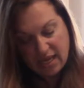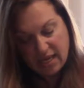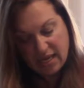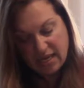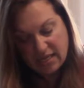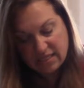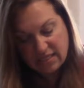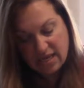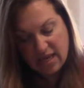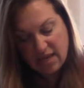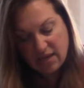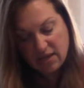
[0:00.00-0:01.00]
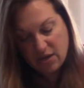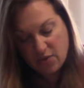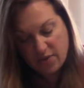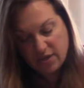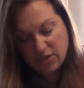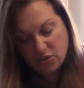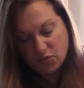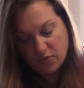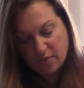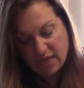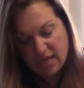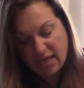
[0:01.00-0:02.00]
It is not going to
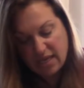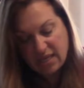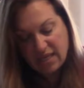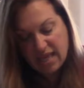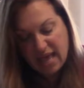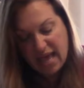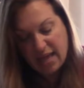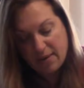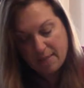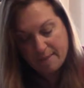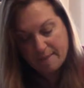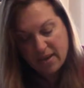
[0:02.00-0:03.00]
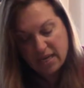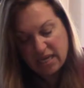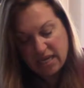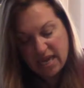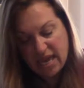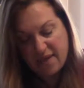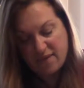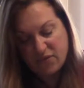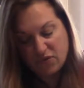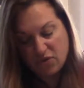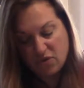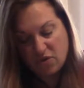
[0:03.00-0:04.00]
be that muddy
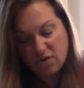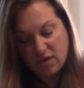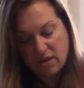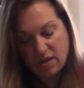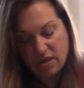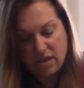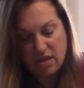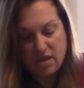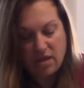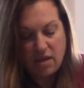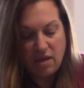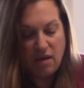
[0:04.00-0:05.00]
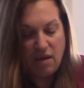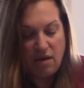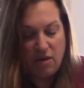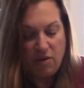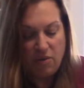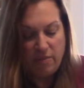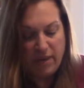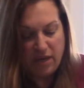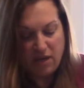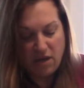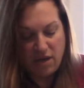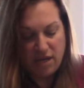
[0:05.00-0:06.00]
after all. Oh my
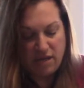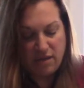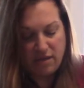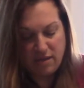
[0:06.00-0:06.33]
God.